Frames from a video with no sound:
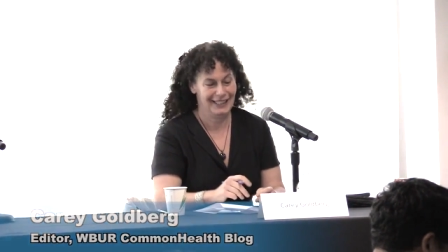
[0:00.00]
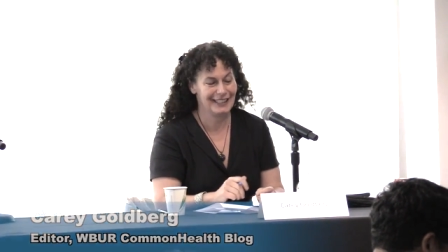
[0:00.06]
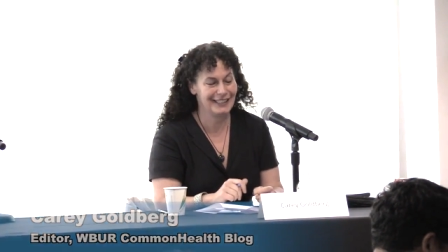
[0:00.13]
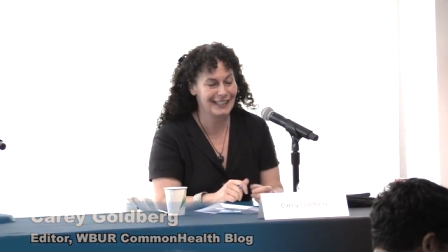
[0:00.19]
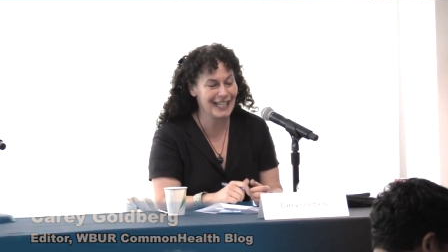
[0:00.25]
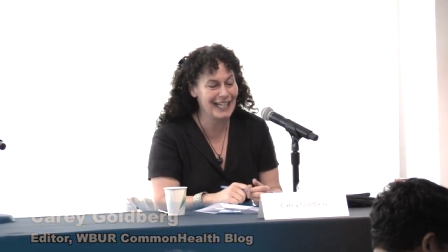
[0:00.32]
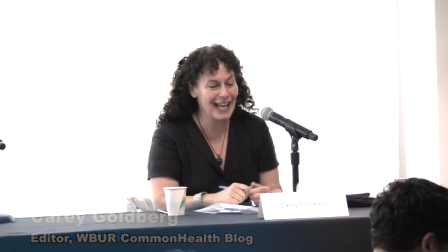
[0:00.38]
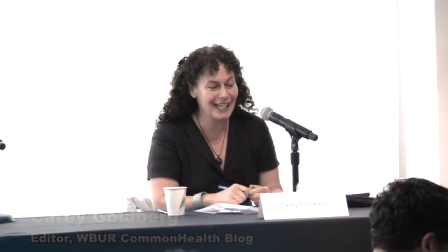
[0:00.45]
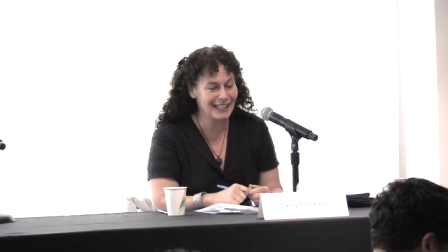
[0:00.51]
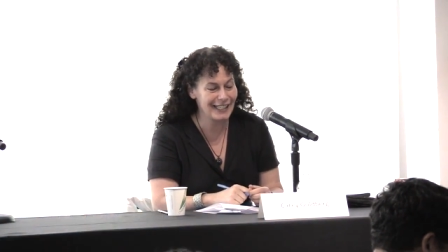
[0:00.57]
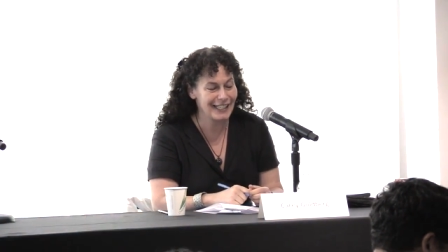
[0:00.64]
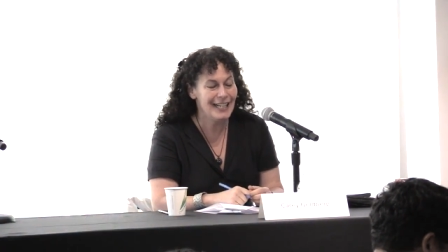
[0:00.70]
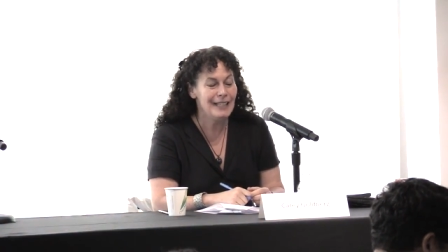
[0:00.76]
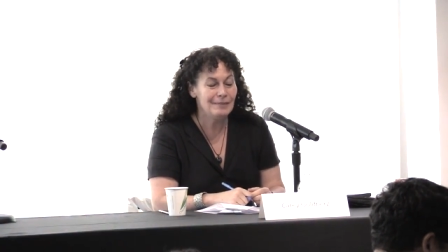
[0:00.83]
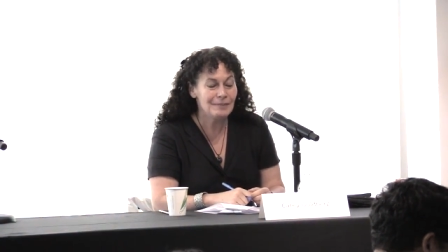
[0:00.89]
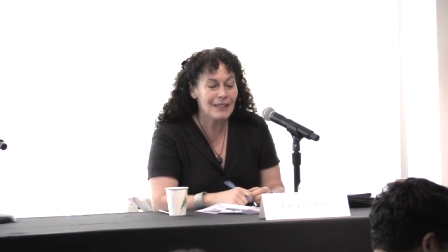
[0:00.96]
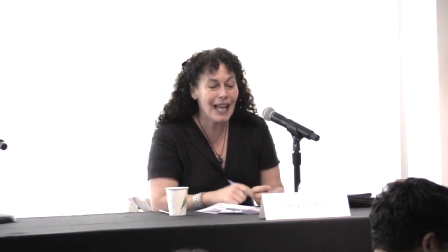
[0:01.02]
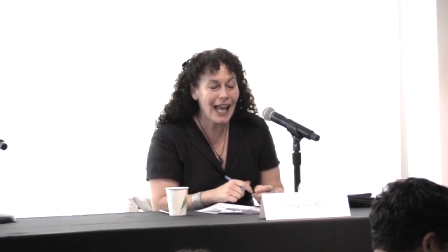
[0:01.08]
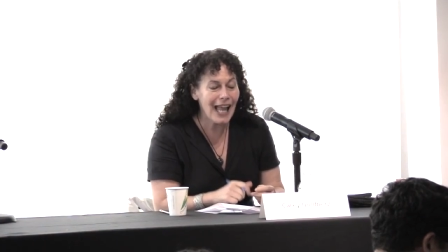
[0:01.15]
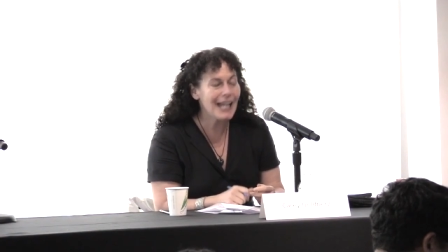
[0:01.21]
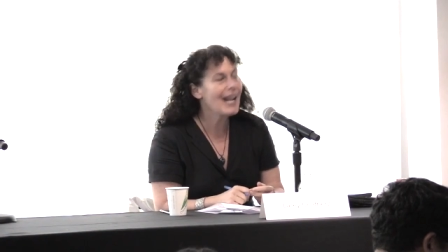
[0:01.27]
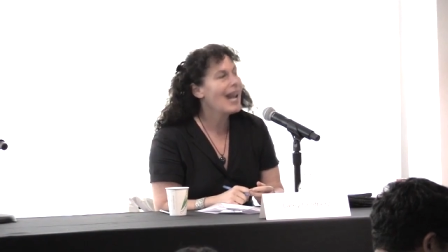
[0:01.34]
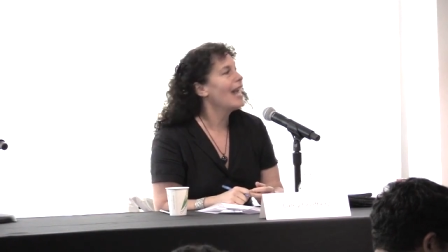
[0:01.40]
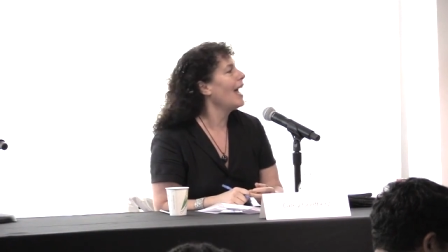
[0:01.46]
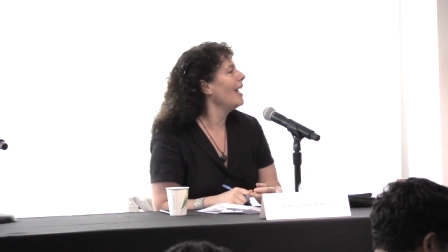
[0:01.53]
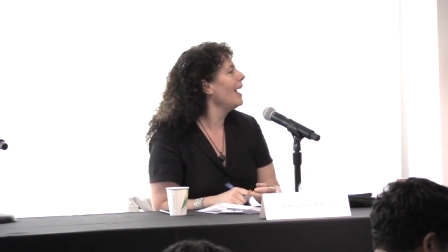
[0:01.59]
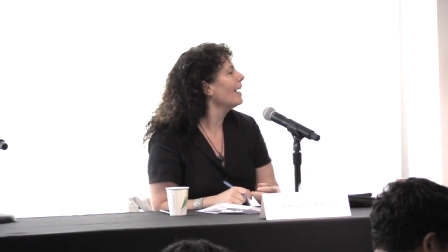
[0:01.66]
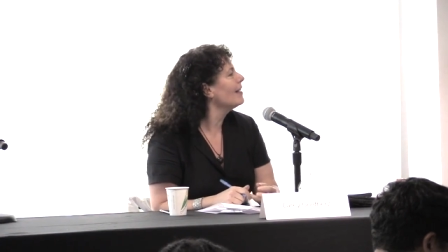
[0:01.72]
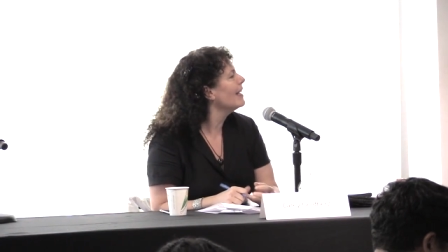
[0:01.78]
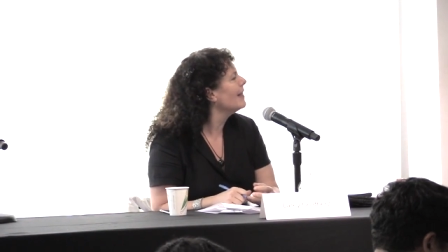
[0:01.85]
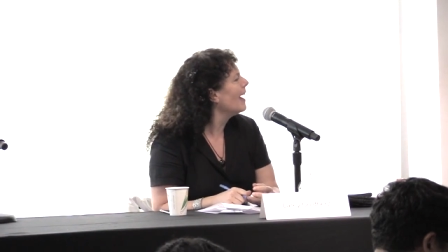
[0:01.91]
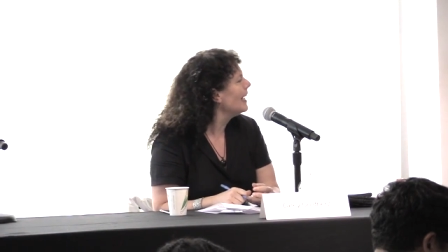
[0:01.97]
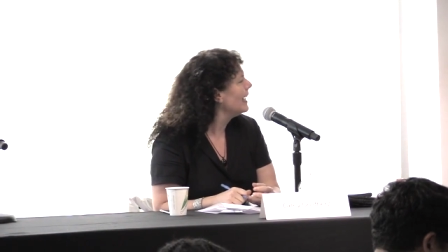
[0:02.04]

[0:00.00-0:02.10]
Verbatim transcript: a great editor. Yeah, and I actually